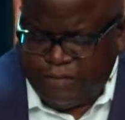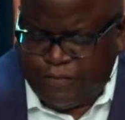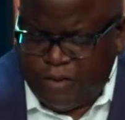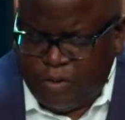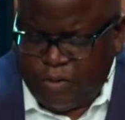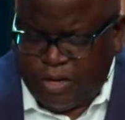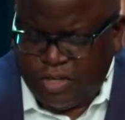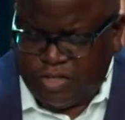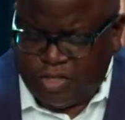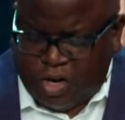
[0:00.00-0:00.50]
and
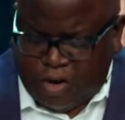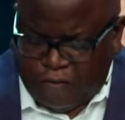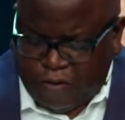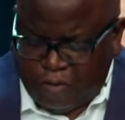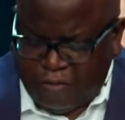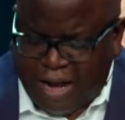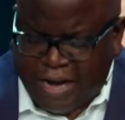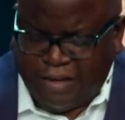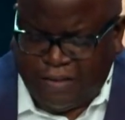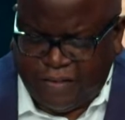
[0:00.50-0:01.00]
focus on
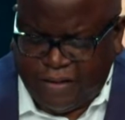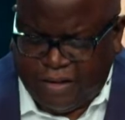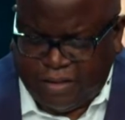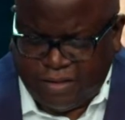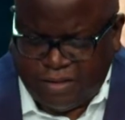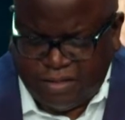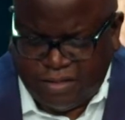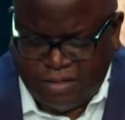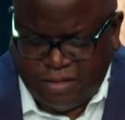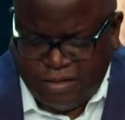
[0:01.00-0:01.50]
the right
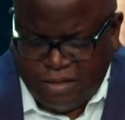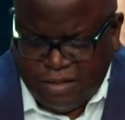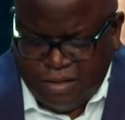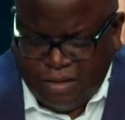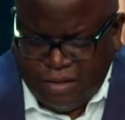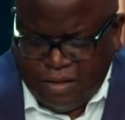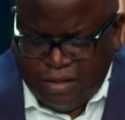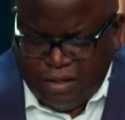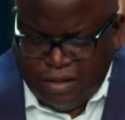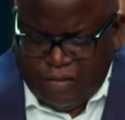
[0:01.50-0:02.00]
things.
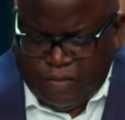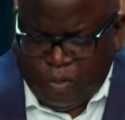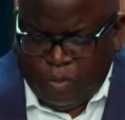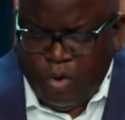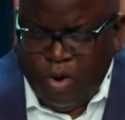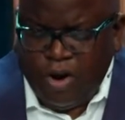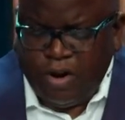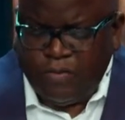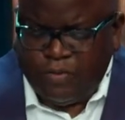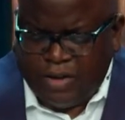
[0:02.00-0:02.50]
The
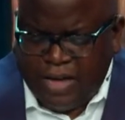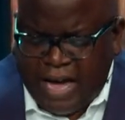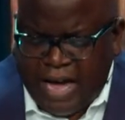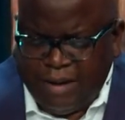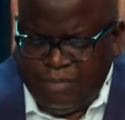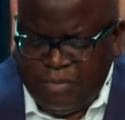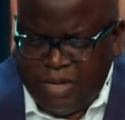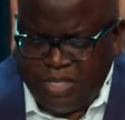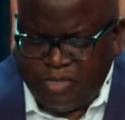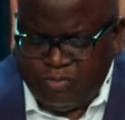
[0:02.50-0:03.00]
word of
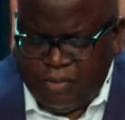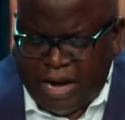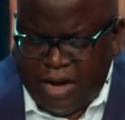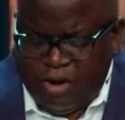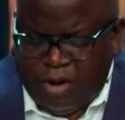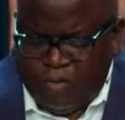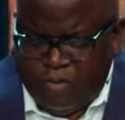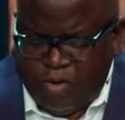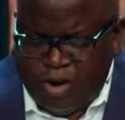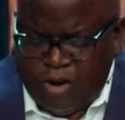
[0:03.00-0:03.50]
God must
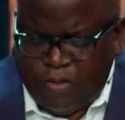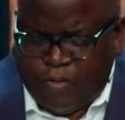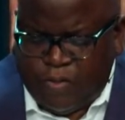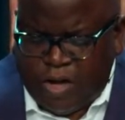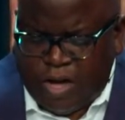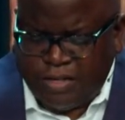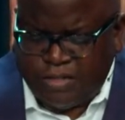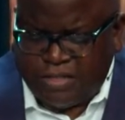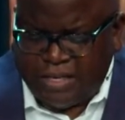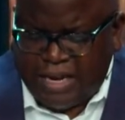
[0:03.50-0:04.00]
reign over our
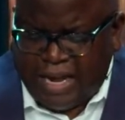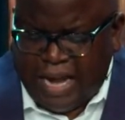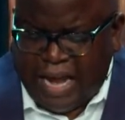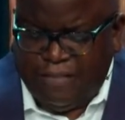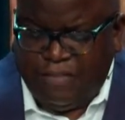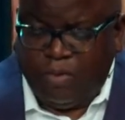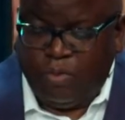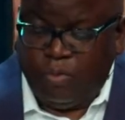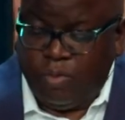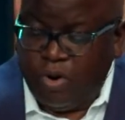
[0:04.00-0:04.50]
thoughts,
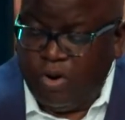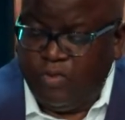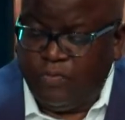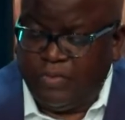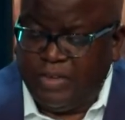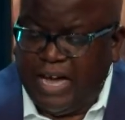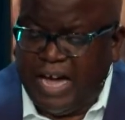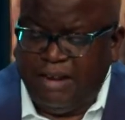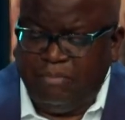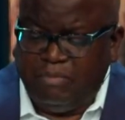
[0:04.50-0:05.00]
and the word
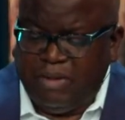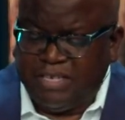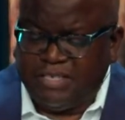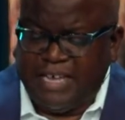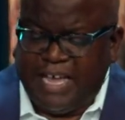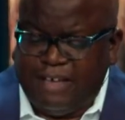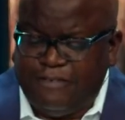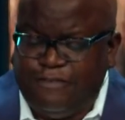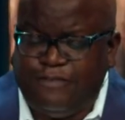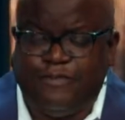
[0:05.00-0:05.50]
of God
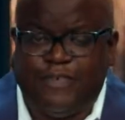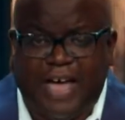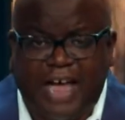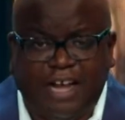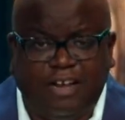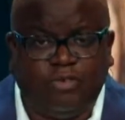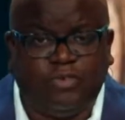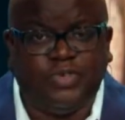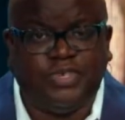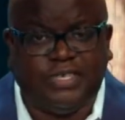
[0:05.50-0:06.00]
must have
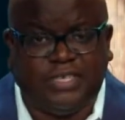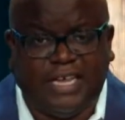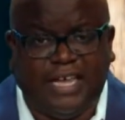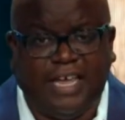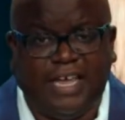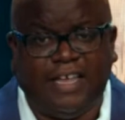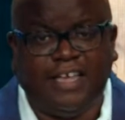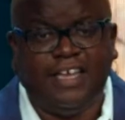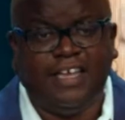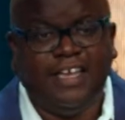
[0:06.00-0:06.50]
final
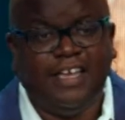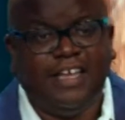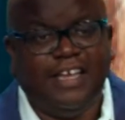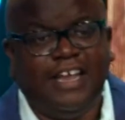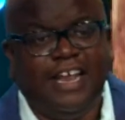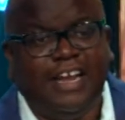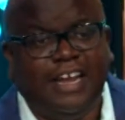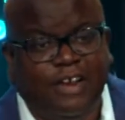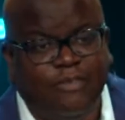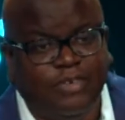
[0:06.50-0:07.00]
say
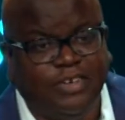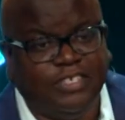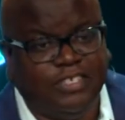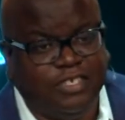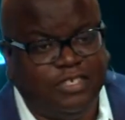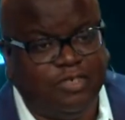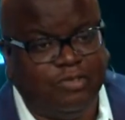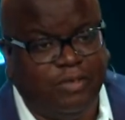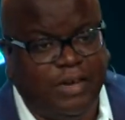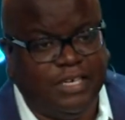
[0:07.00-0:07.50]
in every
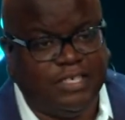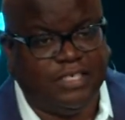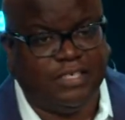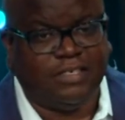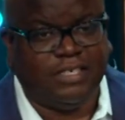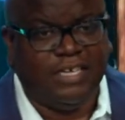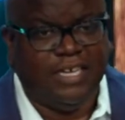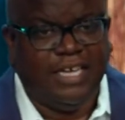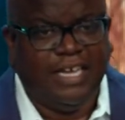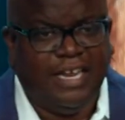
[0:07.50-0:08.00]
situation.
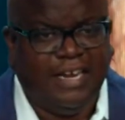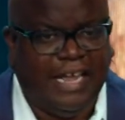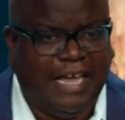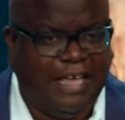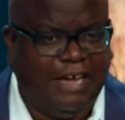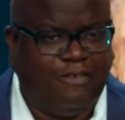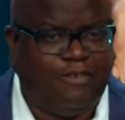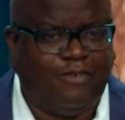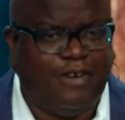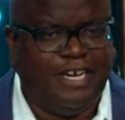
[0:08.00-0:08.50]
Now
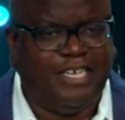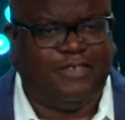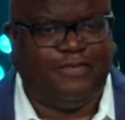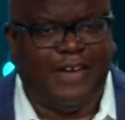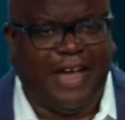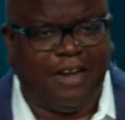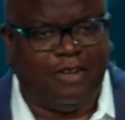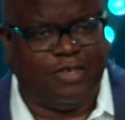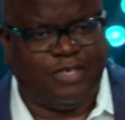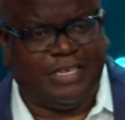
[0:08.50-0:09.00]
that phrase,
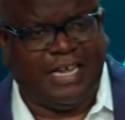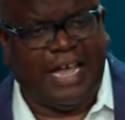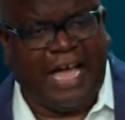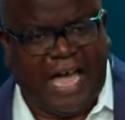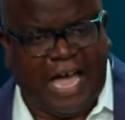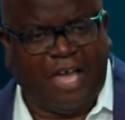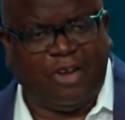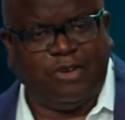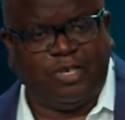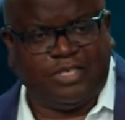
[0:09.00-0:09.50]
final say,
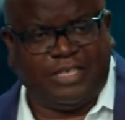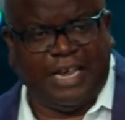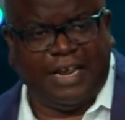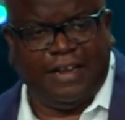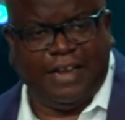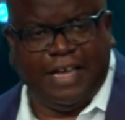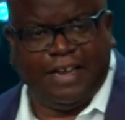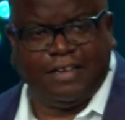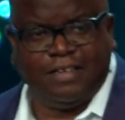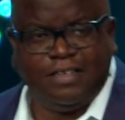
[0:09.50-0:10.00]
I
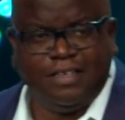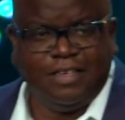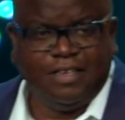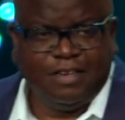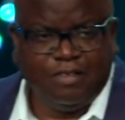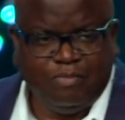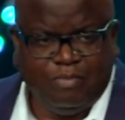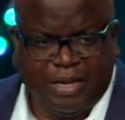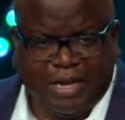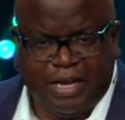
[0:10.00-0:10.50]
understand that.
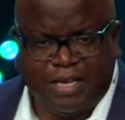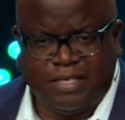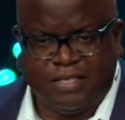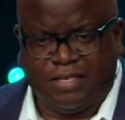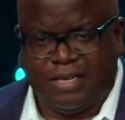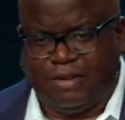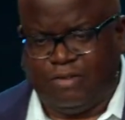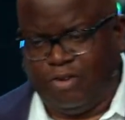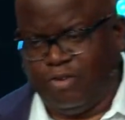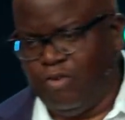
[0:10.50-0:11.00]

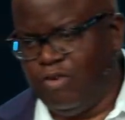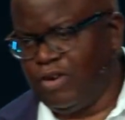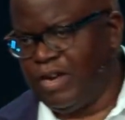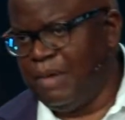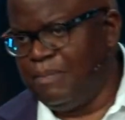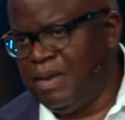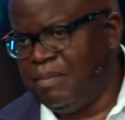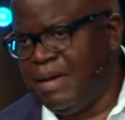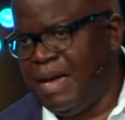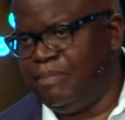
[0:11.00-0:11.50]
Because
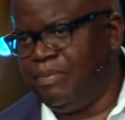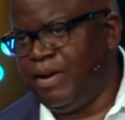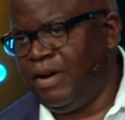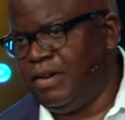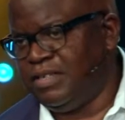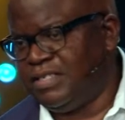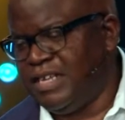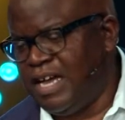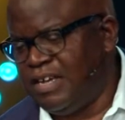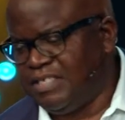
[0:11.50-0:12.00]
growing up in my
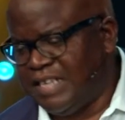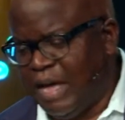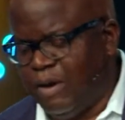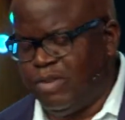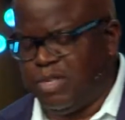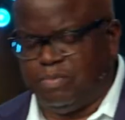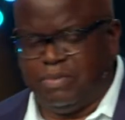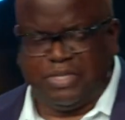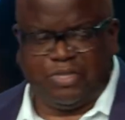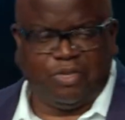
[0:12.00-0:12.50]
parents' house, I
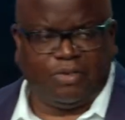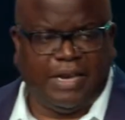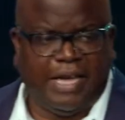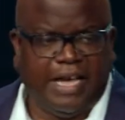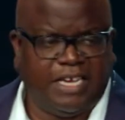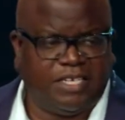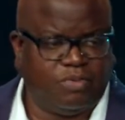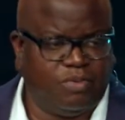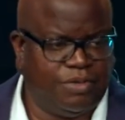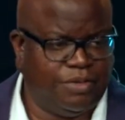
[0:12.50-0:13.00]
was Mr.
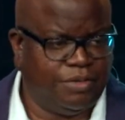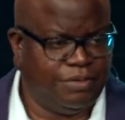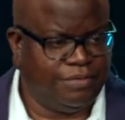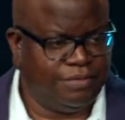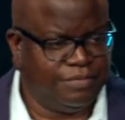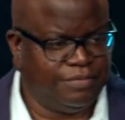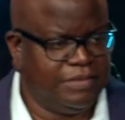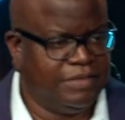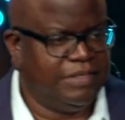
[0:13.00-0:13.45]
Last Word.